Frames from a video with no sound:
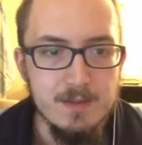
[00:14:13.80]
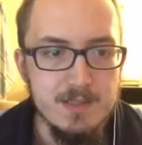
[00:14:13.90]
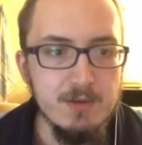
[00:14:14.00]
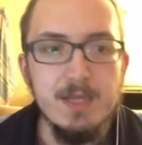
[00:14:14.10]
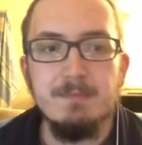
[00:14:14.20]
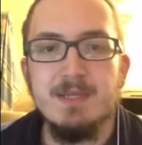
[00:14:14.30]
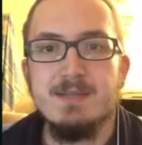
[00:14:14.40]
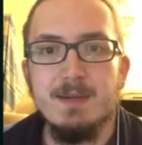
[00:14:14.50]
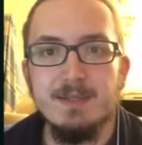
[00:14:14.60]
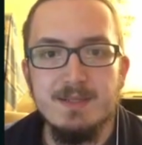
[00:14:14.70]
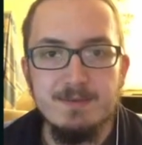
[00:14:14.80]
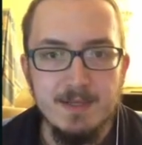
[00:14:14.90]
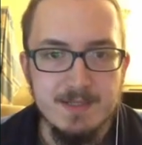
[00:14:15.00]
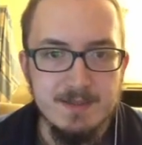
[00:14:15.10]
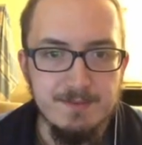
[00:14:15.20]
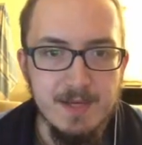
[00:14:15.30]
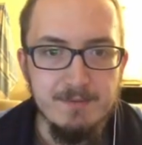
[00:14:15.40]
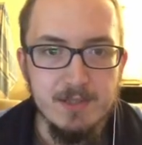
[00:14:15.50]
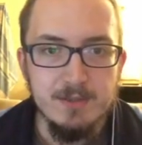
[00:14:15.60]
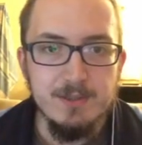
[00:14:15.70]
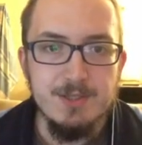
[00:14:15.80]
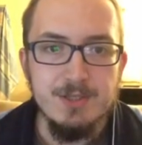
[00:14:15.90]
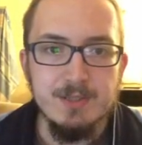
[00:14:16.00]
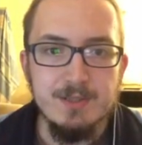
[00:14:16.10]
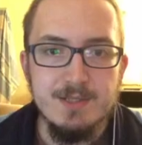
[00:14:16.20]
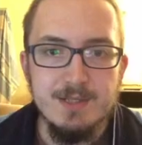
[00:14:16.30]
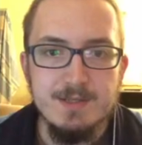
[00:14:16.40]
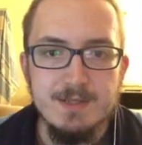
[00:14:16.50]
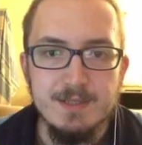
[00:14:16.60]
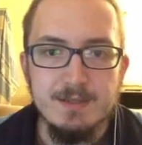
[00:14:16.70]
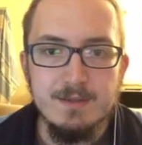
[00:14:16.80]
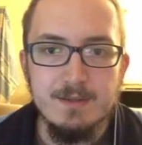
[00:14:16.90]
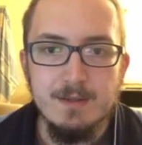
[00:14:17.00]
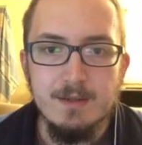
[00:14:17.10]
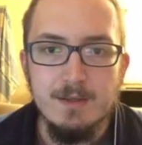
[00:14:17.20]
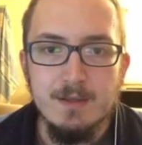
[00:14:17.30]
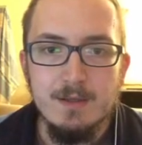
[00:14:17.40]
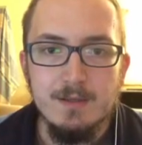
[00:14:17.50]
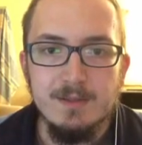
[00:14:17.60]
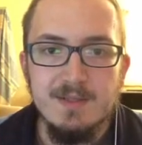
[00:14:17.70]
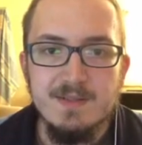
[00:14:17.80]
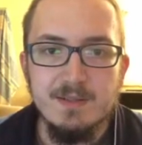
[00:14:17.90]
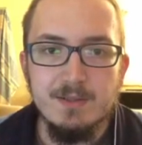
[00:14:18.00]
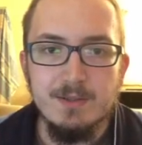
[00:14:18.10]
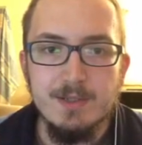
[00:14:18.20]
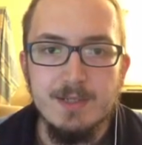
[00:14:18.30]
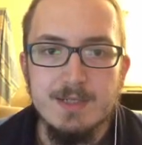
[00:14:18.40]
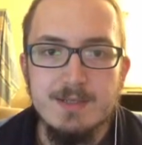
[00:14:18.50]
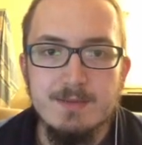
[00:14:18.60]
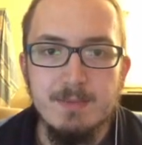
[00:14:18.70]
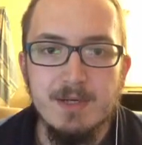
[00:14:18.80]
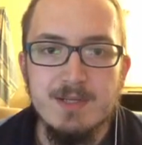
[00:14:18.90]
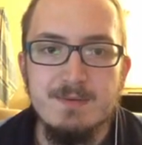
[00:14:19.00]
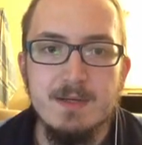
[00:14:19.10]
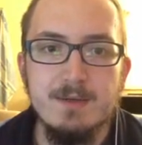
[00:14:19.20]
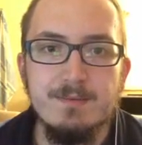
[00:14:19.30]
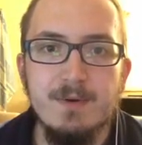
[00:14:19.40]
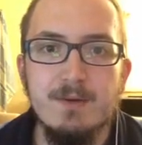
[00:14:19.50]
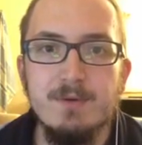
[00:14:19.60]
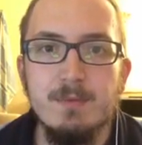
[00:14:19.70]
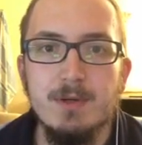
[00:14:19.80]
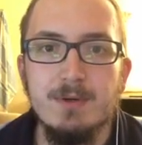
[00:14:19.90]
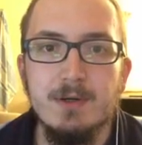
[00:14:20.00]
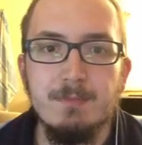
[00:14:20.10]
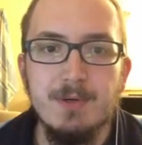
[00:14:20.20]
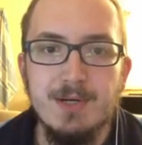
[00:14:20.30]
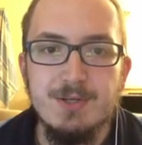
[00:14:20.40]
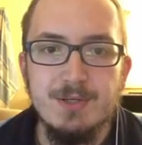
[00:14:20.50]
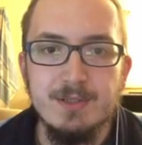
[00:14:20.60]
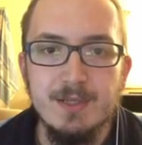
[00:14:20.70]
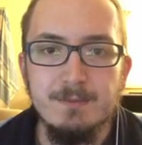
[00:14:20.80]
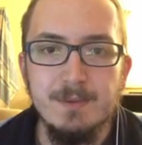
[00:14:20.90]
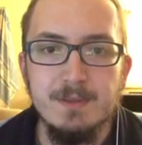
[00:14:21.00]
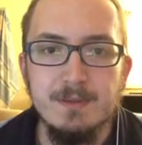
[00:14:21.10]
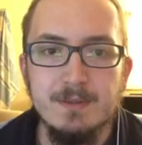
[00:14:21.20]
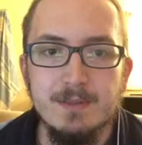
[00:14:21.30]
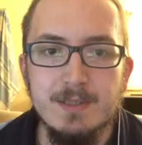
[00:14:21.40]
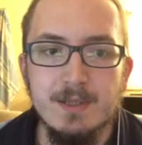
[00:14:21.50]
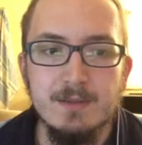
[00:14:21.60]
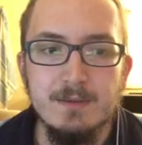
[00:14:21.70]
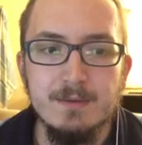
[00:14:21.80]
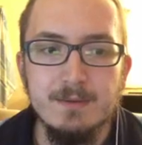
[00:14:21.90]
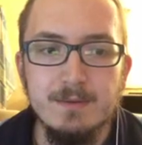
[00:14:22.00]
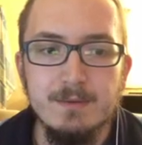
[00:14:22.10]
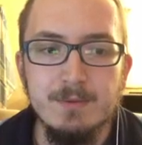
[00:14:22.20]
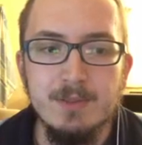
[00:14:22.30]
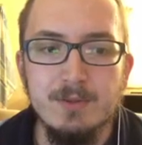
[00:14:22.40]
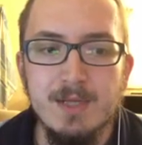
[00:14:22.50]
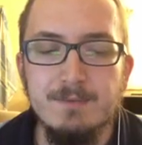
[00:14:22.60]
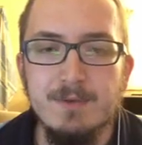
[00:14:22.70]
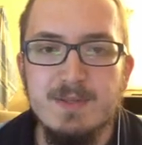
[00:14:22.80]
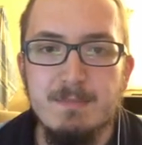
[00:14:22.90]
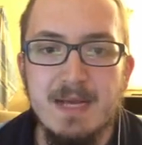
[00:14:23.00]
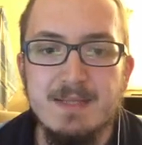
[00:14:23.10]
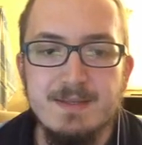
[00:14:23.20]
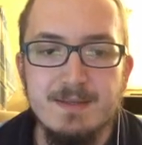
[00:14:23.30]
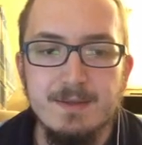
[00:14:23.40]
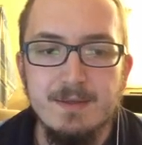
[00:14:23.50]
So let me explain this fast. We have a condition, this is it. This deteriorates because we are far from our corporation and we don't have those mats,